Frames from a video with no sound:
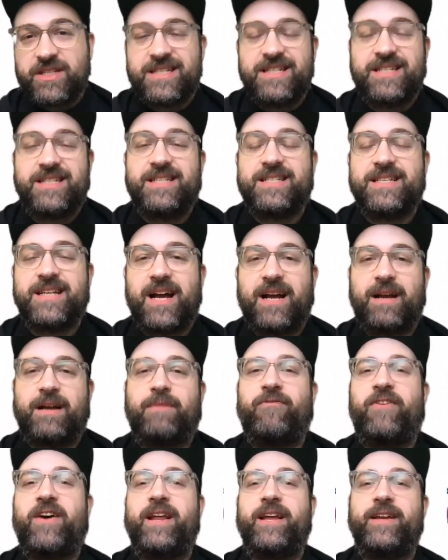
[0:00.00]
this is not
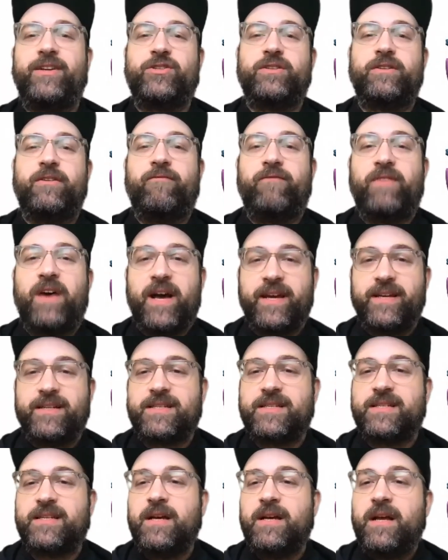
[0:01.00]
financial
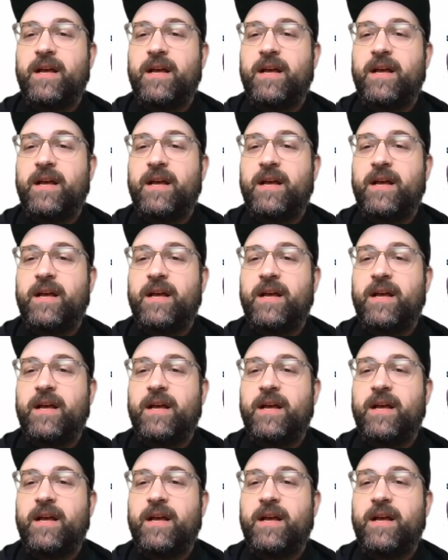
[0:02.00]
advice.